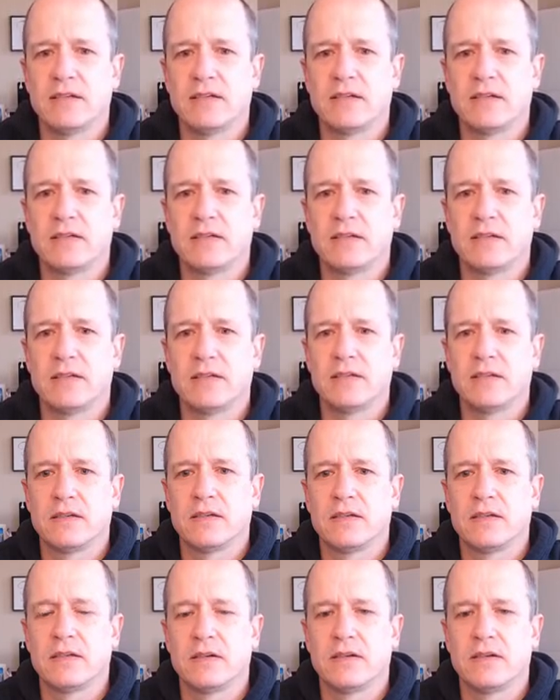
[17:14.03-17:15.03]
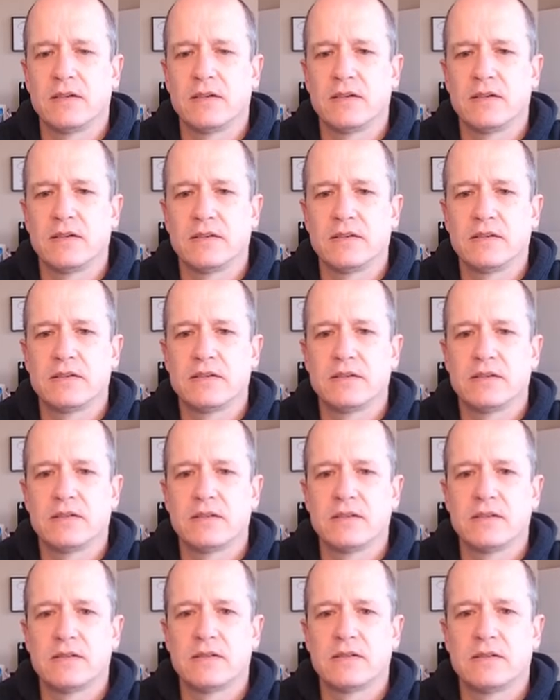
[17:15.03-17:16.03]

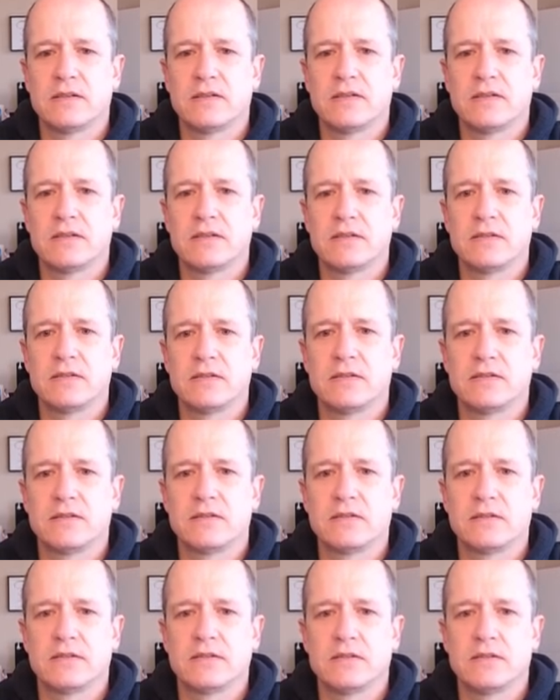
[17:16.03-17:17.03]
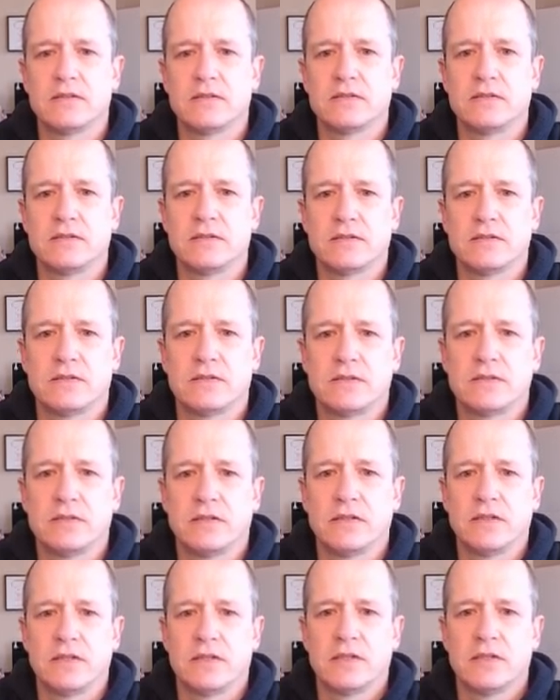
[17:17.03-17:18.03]

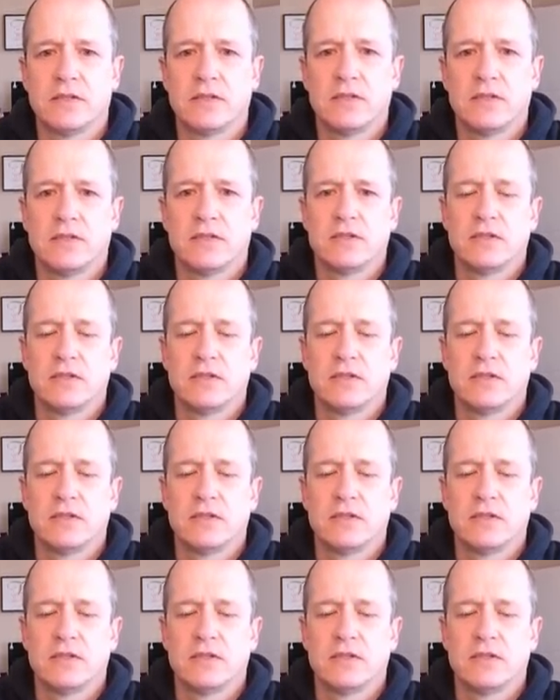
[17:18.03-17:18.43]
Nobody speaks.